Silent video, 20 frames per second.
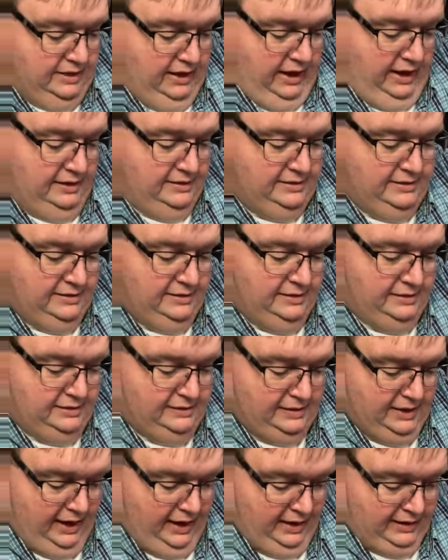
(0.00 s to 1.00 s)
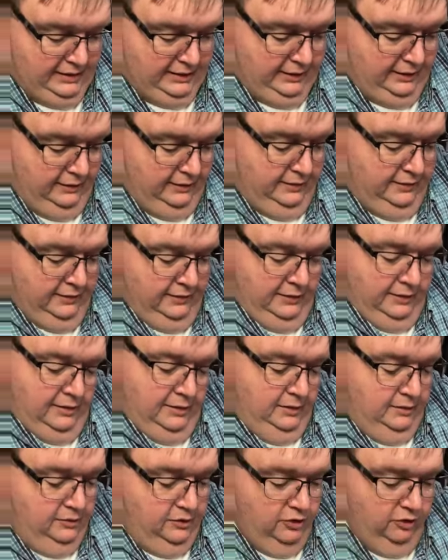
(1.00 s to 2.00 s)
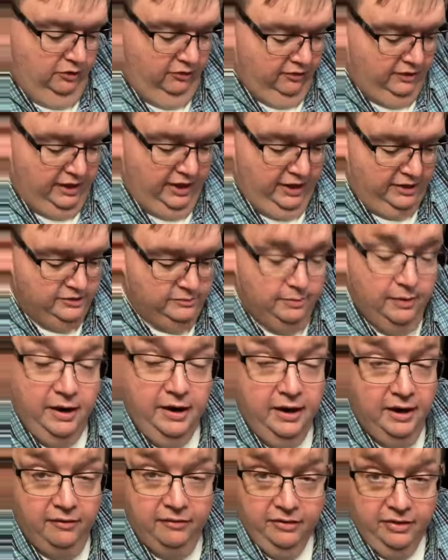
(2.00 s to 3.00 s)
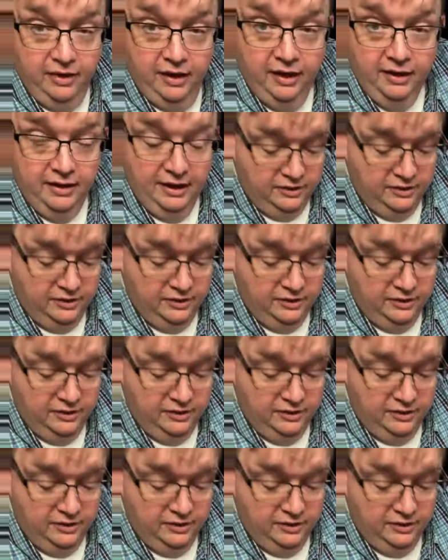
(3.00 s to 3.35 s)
society, you'll catch about everything.